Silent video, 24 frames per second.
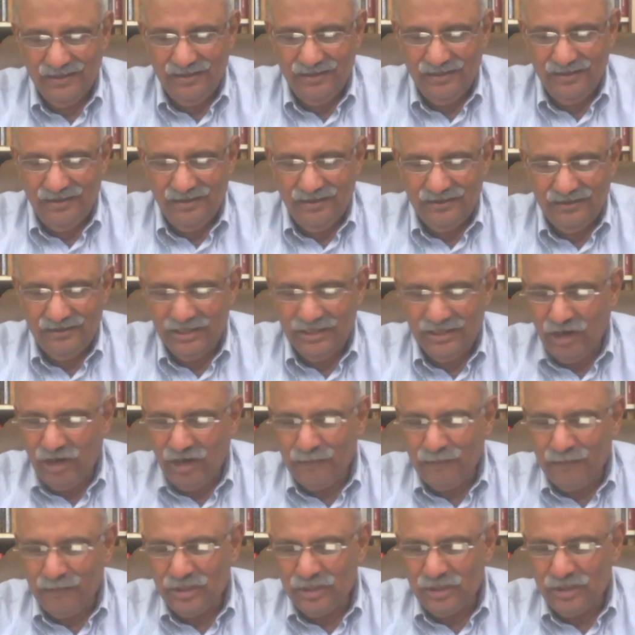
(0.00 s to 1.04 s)
The
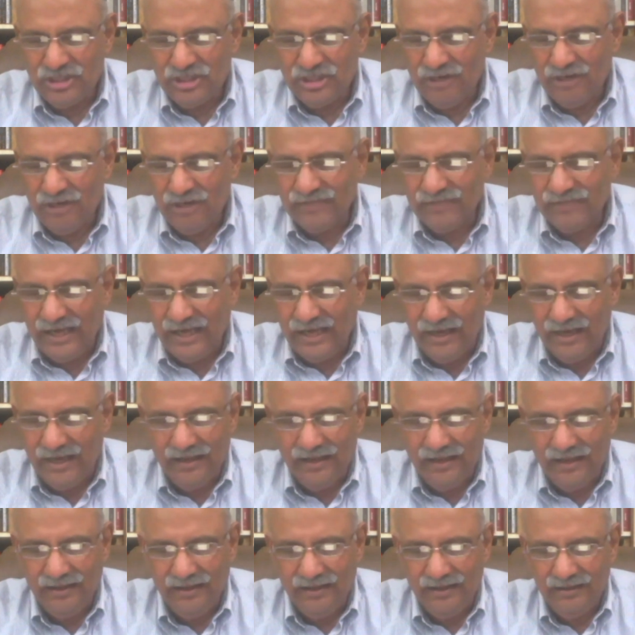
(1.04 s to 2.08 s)
incorporation of the
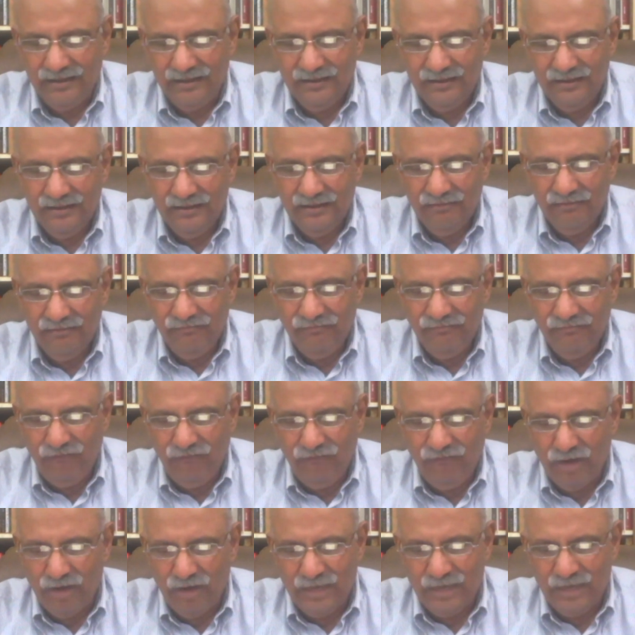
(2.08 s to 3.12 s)

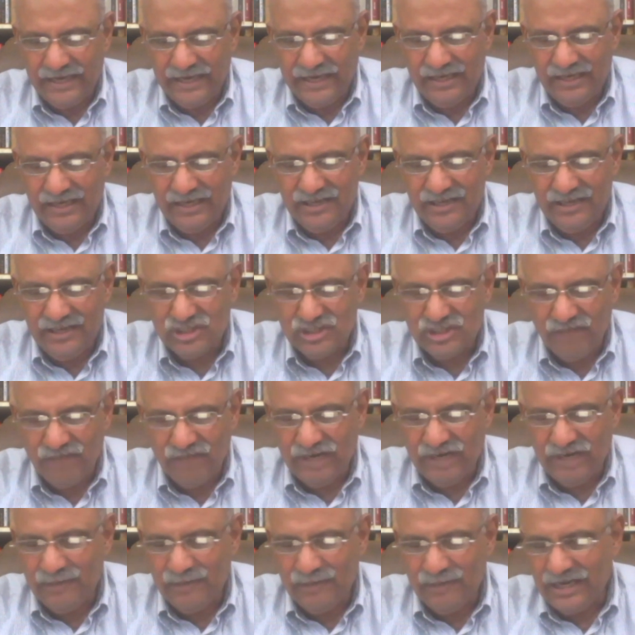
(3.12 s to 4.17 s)
formal Declaration of
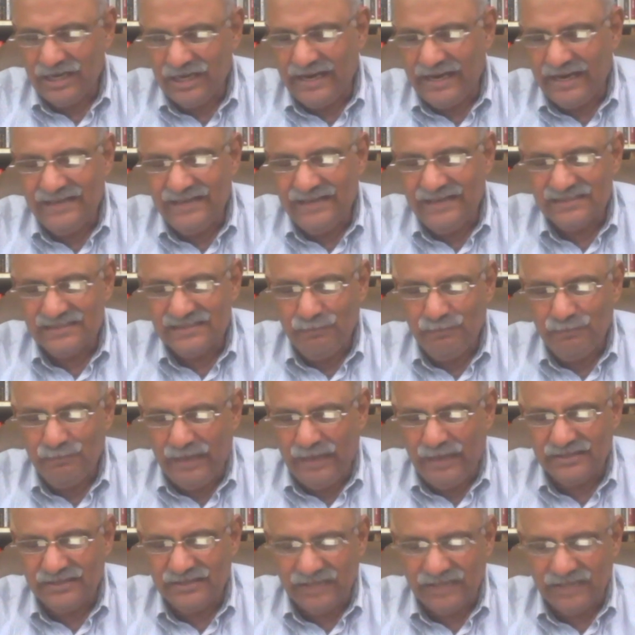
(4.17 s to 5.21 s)
Fundamental Rights in Part
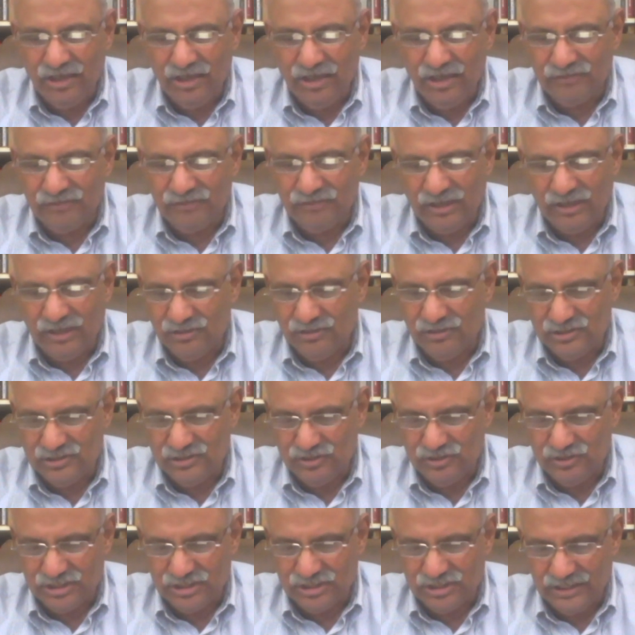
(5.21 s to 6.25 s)
3 of the
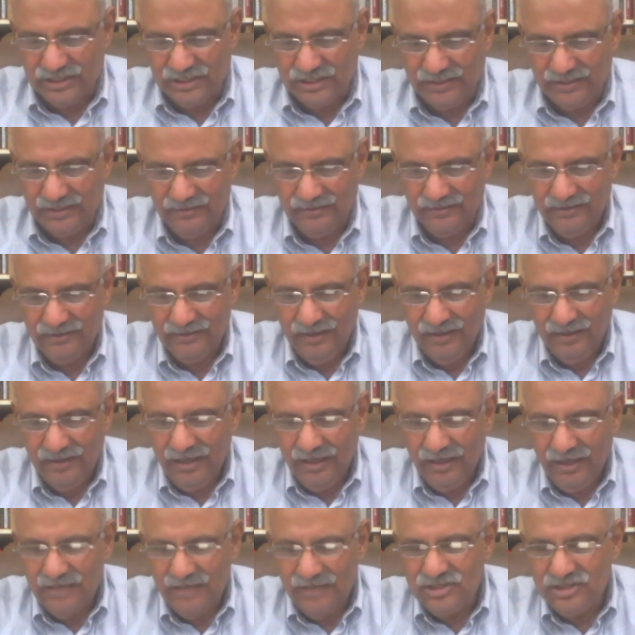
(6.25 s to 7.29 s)
Constitution
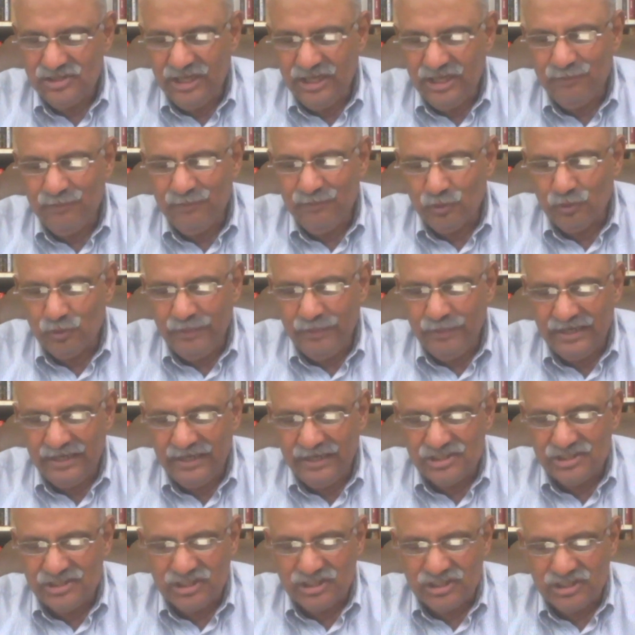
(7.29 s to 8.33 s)
is deemed to be a
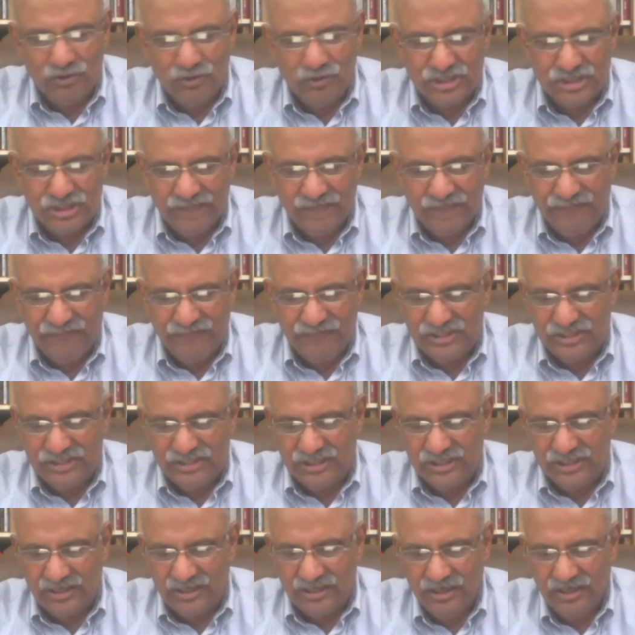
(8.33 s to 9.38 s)
distinguishing feature
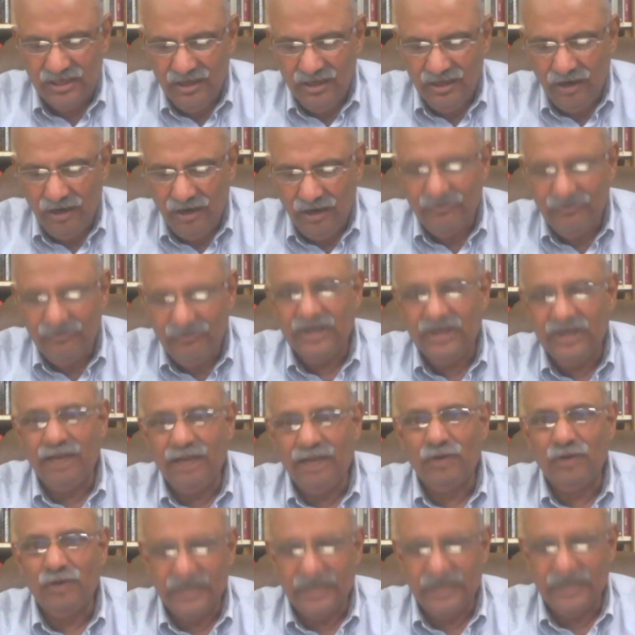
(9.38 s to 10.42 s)
of a
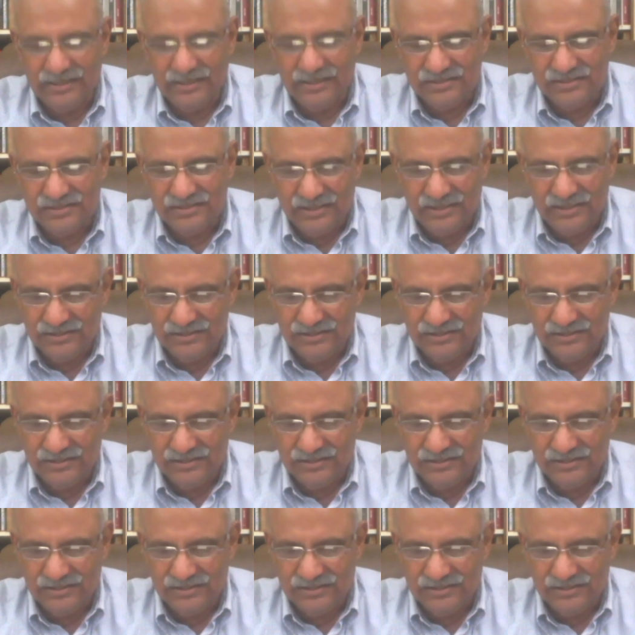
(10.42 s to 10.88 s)
democratic state.